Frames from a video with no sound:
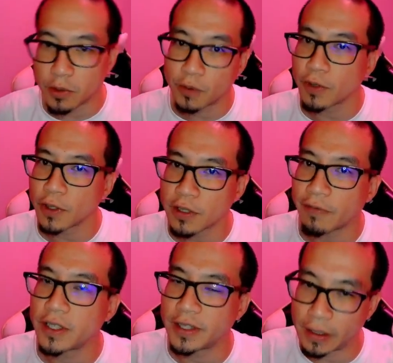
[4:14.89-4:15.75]
Well, first
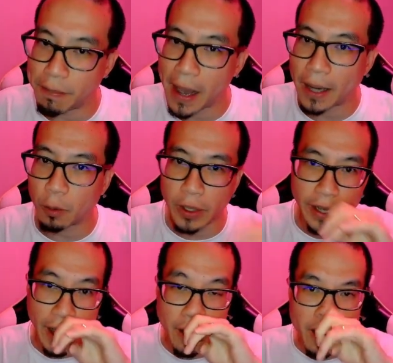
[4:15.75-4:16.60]
off, this is a battle
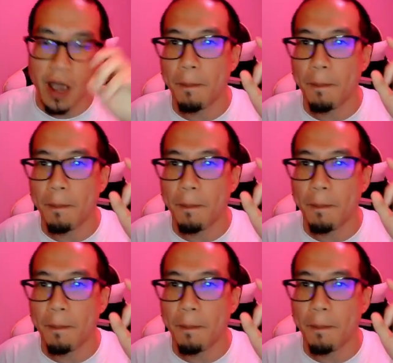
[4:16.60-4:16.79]
royale,